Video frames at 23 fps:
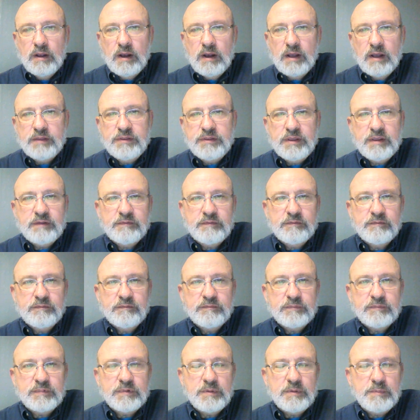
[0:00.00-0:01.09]
I think
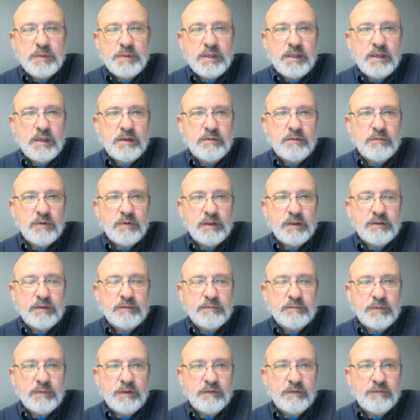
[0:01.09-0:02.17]
to begin with,
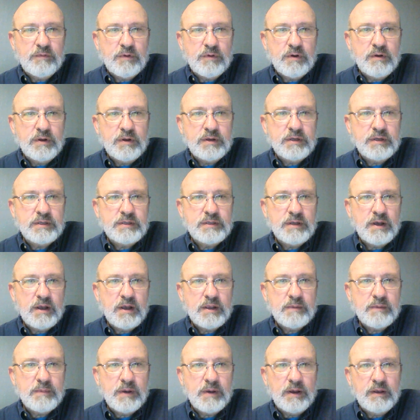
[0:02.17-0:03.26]
if we're going to
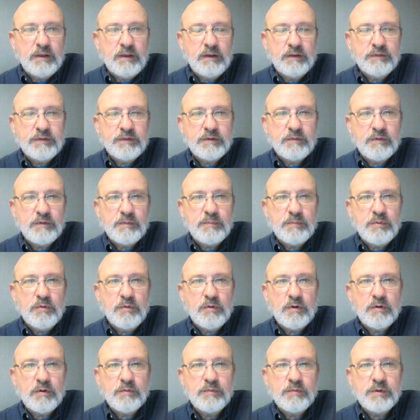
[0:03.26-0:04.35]
talk about healthy
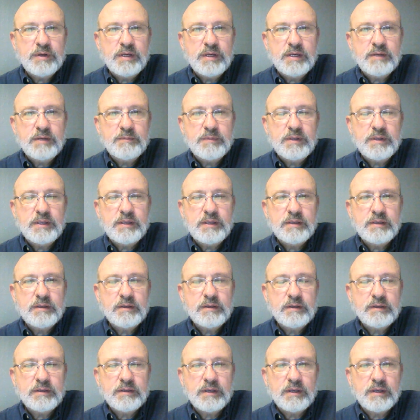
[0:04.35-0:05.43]
rapport, we need to be
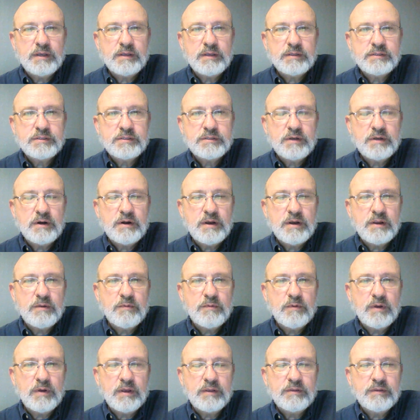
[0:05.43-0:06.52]

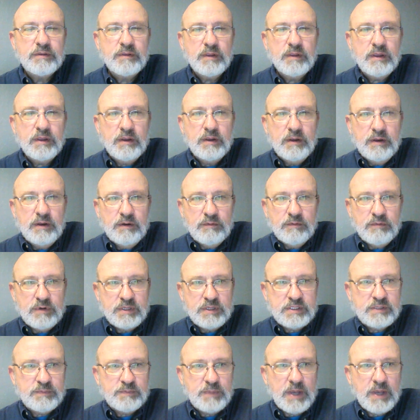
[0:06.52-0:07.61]
starting with
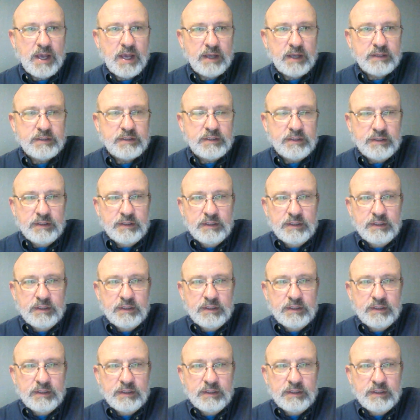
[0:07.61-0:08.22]
respect.